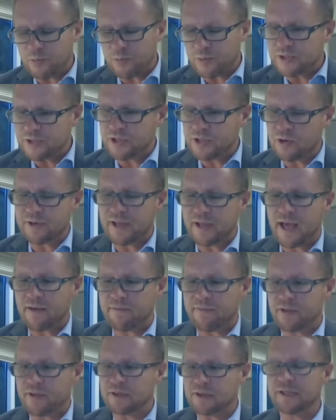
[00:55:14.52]
we don't
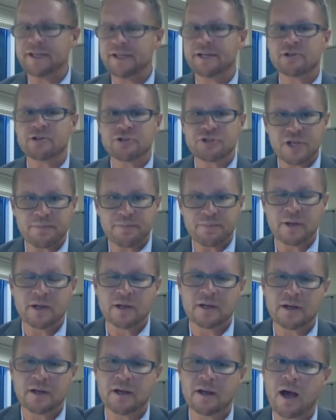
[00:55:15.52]
have the leadership
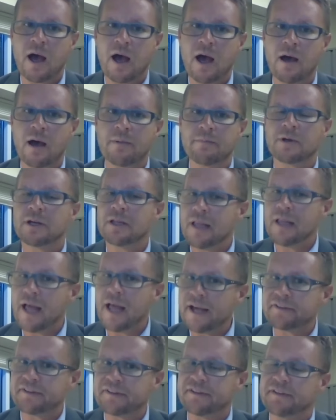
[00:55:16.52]
um,
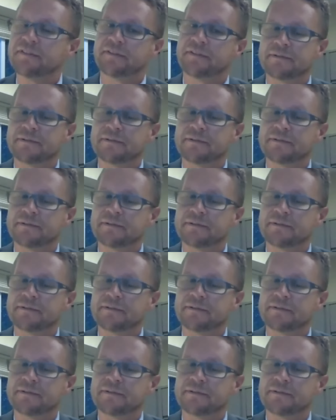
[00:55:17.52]
classes.